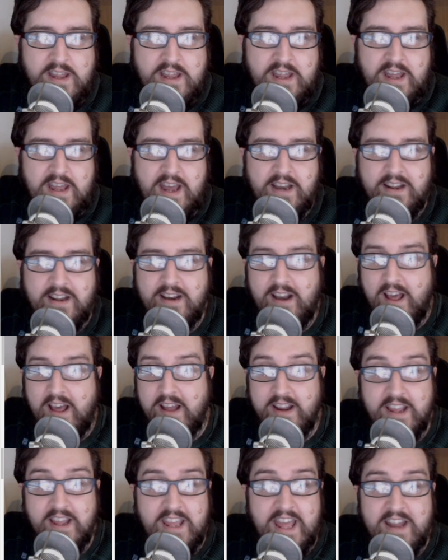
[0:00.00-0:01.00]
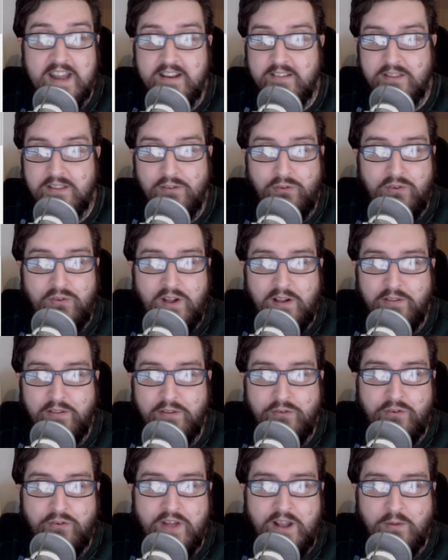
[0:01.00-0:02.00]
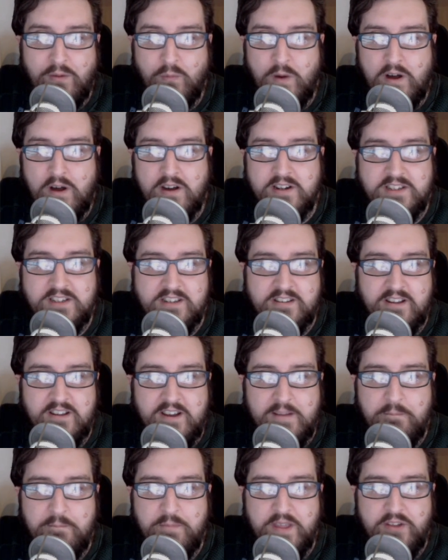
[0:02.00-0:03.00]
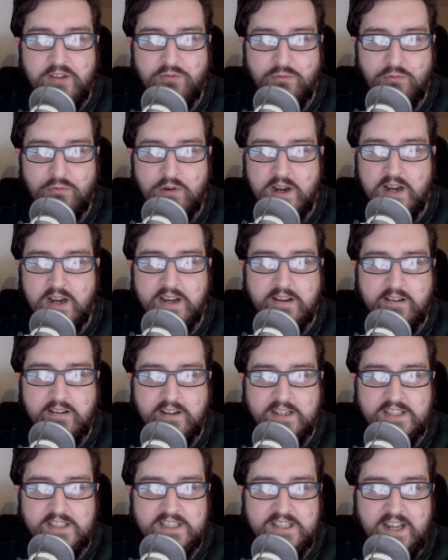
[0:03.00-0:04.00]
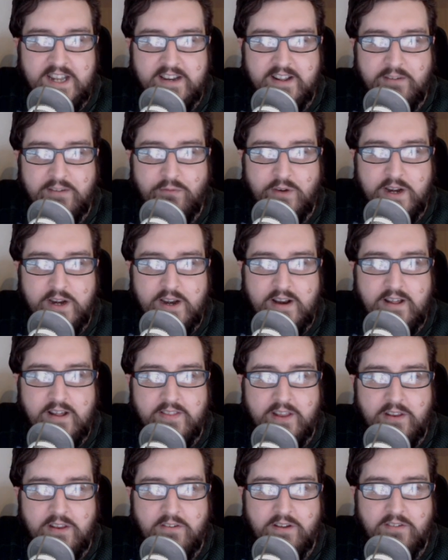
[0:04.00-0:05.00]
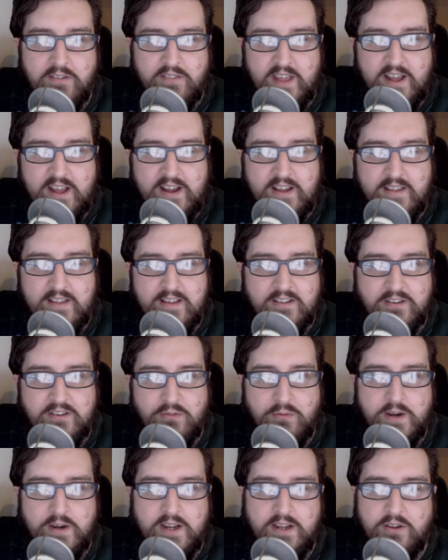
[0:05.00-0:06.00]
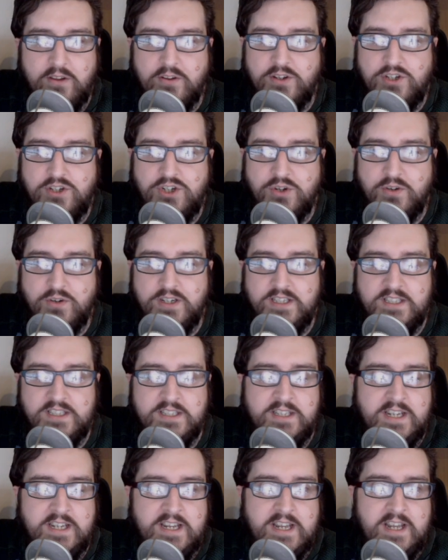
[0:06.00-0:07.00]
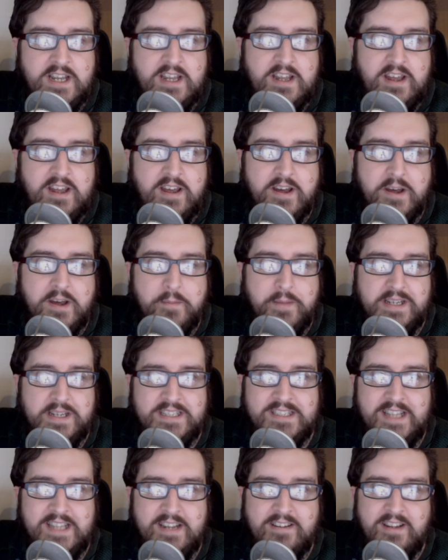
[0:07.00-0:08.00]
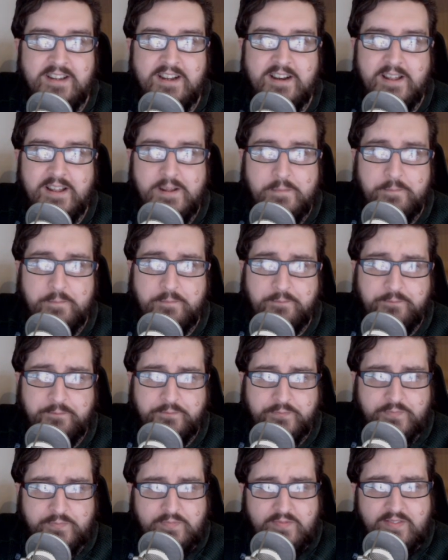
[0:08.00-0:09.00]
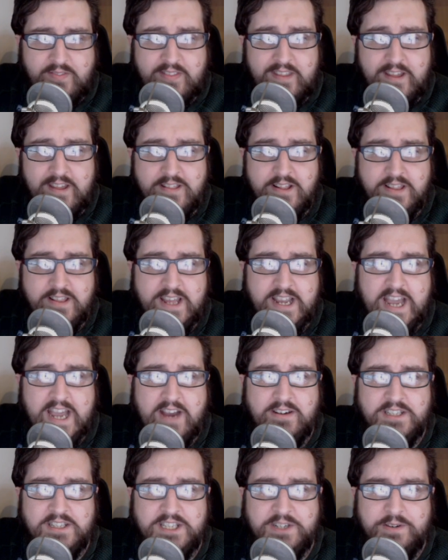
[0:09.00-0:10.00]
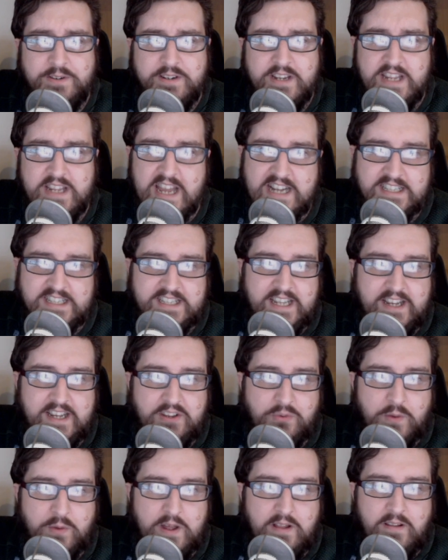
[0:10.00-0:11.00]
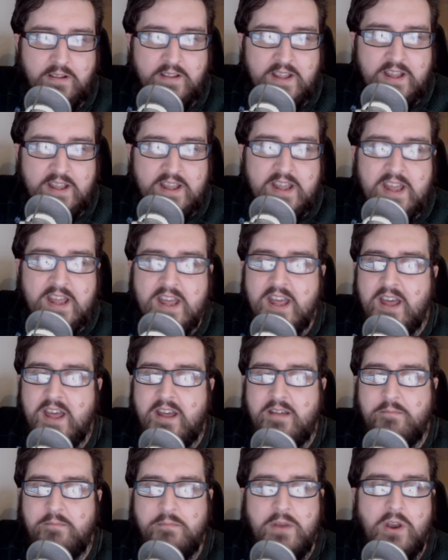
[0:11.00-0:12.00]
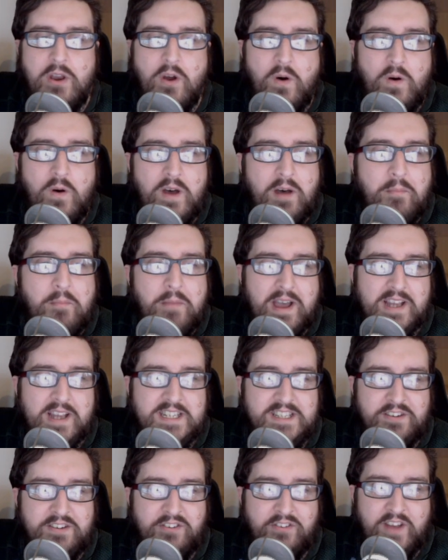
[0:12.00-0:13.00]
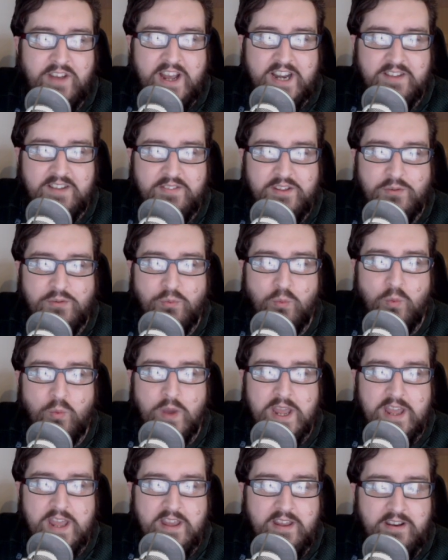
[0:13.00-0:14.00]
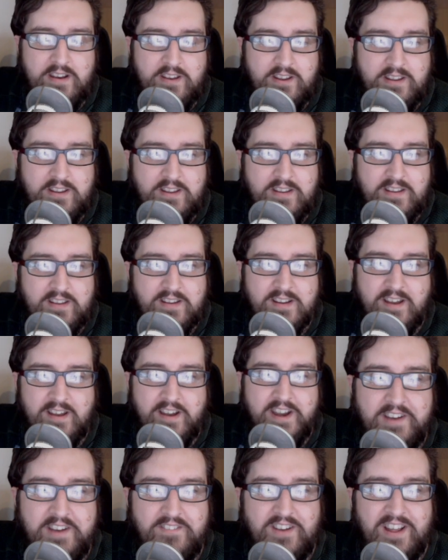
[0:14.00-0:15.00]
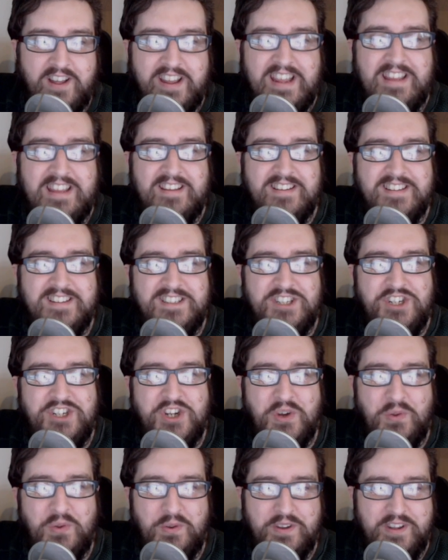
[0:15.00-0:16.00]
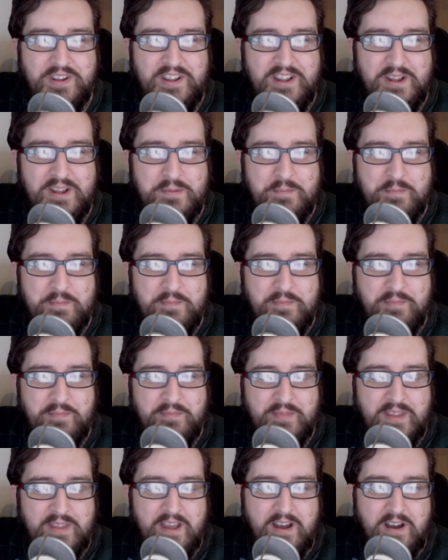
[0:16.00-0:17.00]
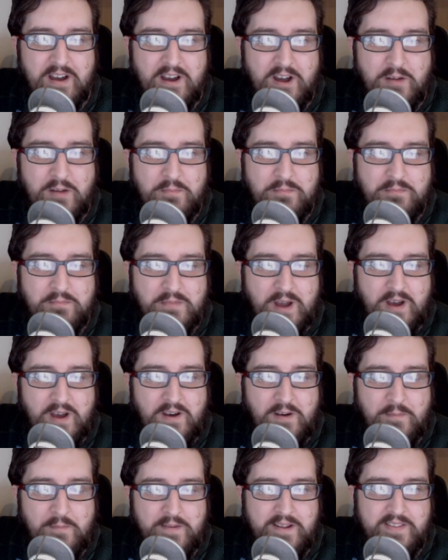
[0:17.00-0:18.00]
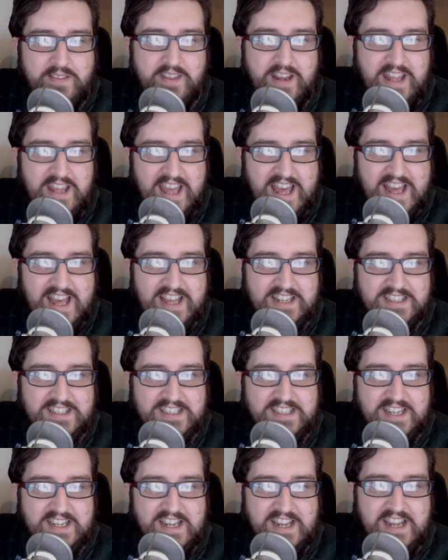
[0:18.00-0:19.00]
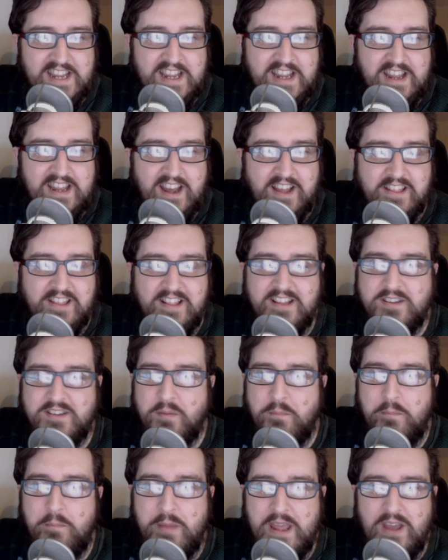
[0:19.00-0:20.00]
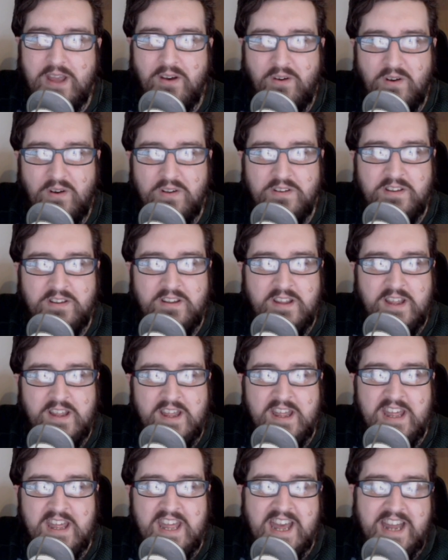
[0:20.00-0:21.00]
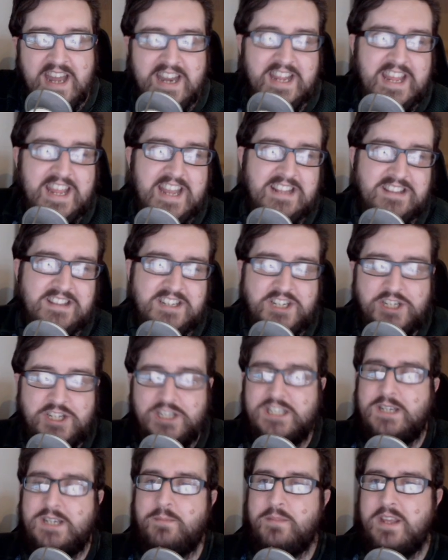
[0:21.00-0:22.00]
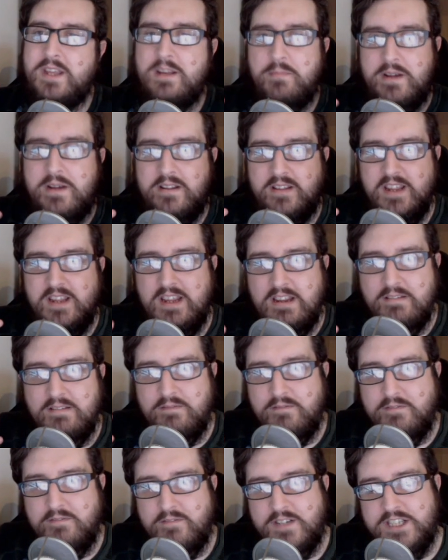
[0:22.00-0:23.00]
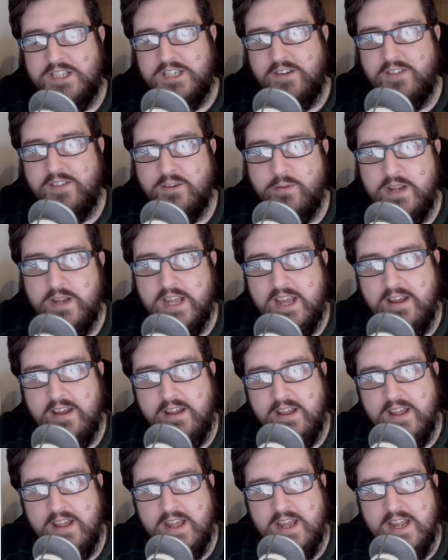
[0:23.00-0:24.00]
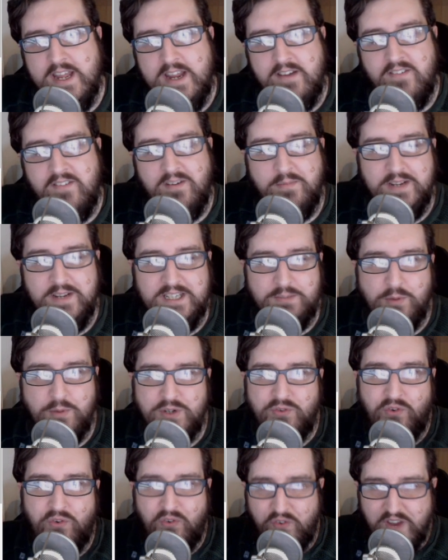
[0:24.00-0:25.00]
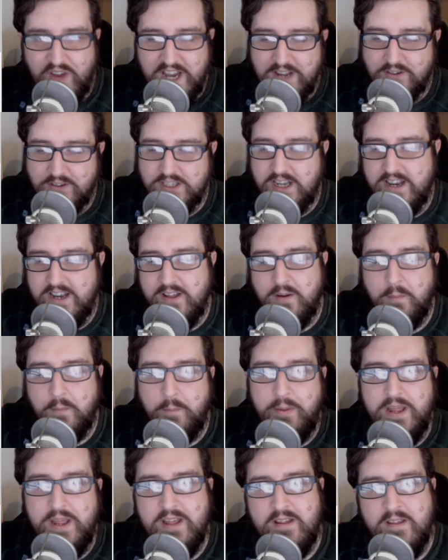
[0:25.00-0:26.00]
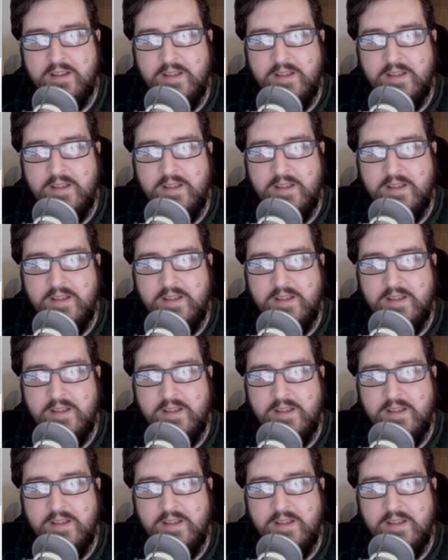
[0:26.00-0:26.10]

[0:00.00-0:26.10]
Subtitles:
And I again, the Fell Warg design is really nice, and I really like the look of that. I think that's a really good choice aesthetically. I think that carries through into Yazneg as well. Not a massive fan of this weird kind like shoulder armor that he has. I think that's a bit odd. And again, there's just something about the stuff that we get from this which feels a little bit